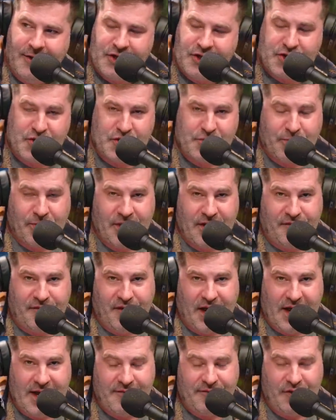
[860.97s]
This is pretty
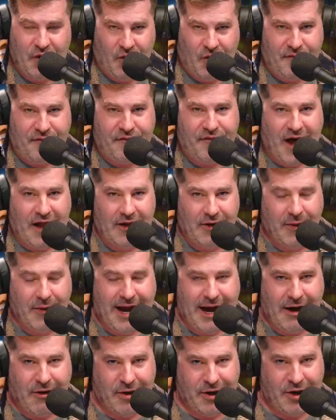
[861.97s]
funny. If you don't follow
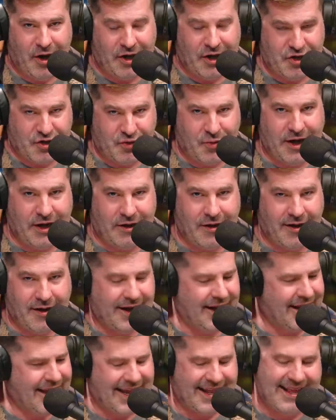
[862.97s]
Aaron on Twitter, I'm
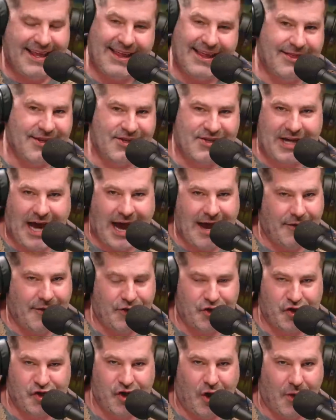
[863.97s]
going to get this guy
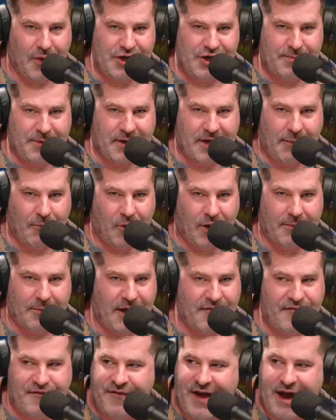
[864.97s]
on the show. He's become one of
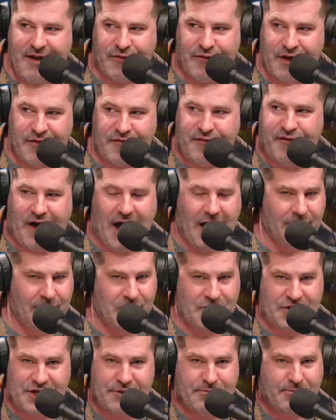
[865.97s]
my favorite
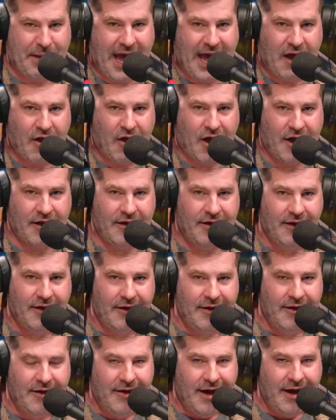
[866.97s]
follows. He's bang on